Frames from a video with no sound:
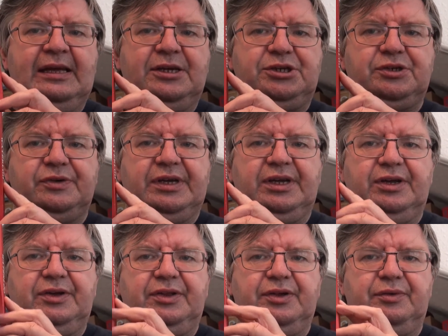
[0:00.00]
showing
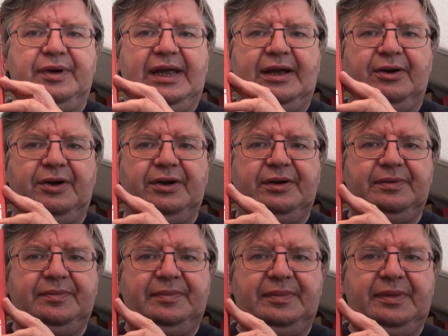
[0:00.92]
you the rear.
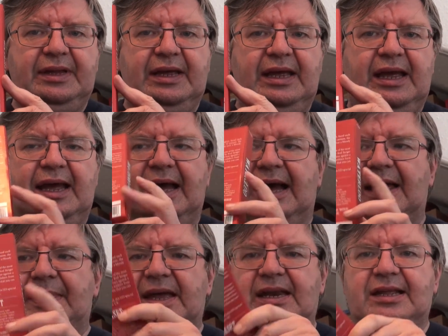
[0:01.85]

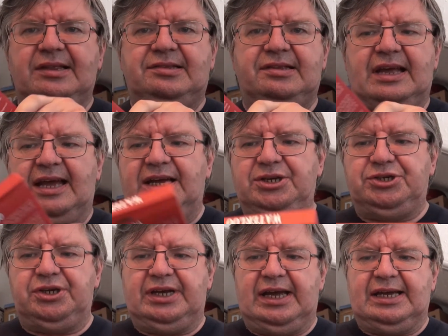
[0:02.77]
And then
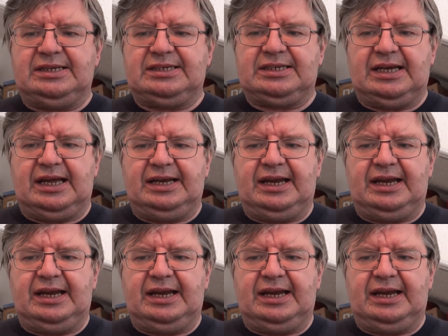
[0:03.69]
inside you get a